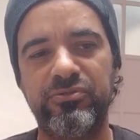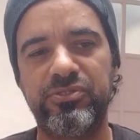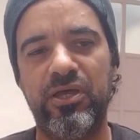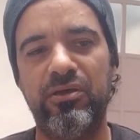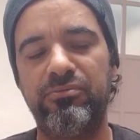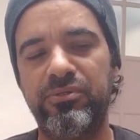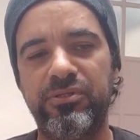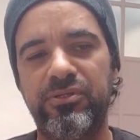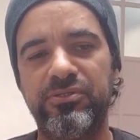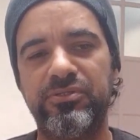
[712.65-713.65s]

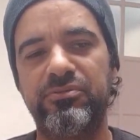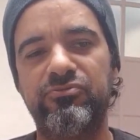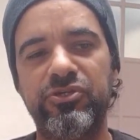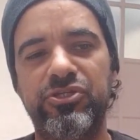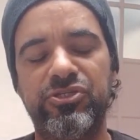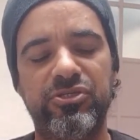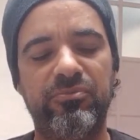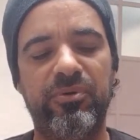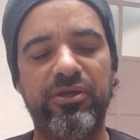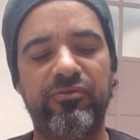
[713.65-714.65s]
sound doesn't reach the
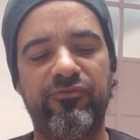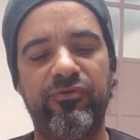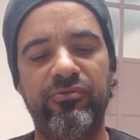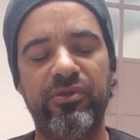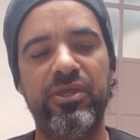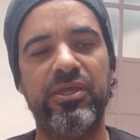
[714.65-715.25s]
microphone,